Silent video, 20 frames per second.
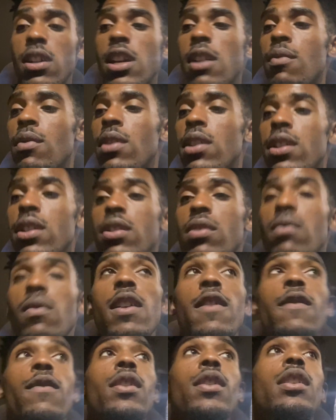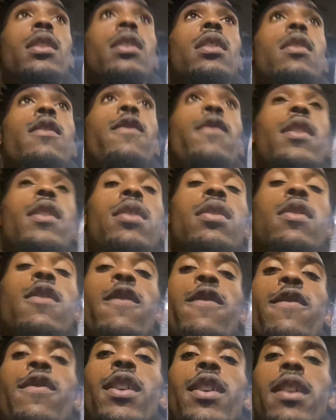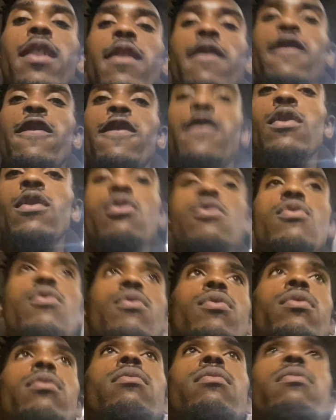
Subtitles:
I'm really just waiting for these niggas to finish the fucking food.